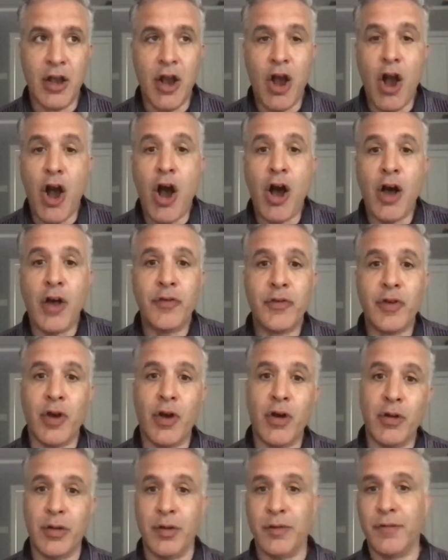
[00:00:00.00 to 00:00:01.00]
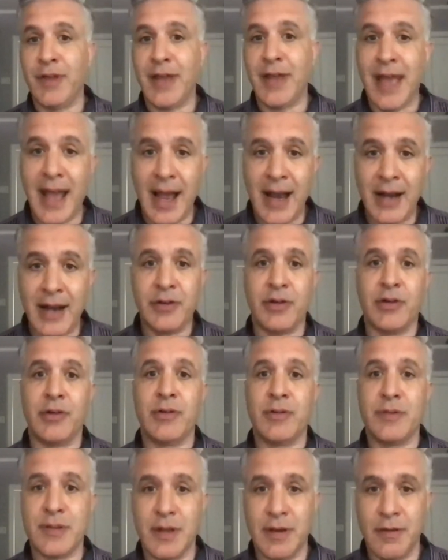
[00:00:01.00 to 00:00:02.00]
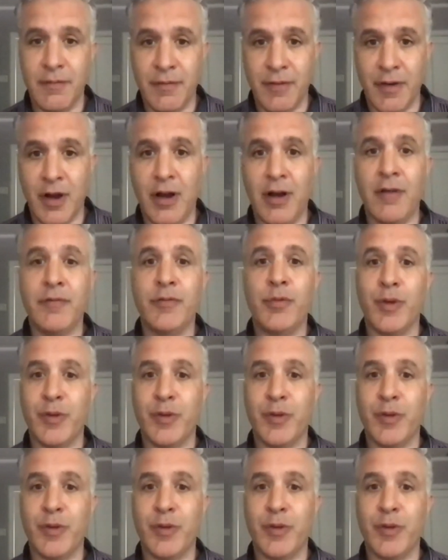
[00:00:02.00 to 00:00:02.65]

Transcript: caused all of the actors involved